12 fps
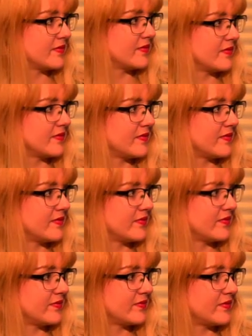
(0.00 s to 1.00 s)

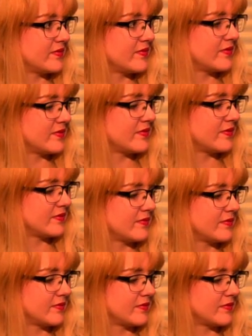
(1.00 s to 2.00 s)

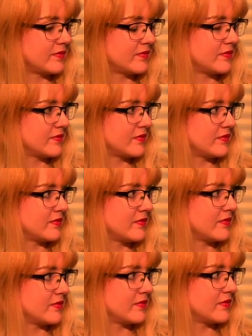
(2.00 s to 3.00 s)

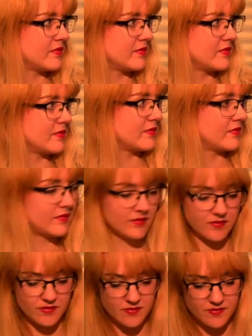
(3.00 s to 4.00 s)

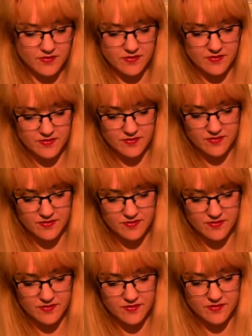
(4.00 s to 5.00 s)

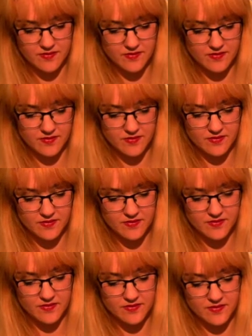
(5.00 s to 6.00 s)

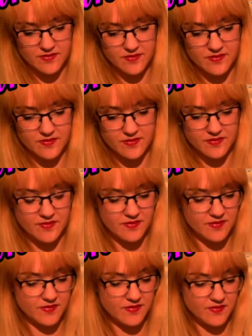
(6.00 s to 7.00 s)

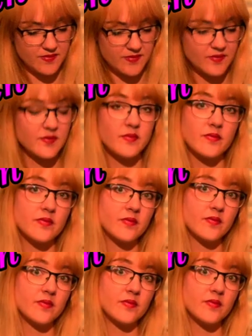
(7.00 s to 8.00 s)
No words are spoken by the person on screen.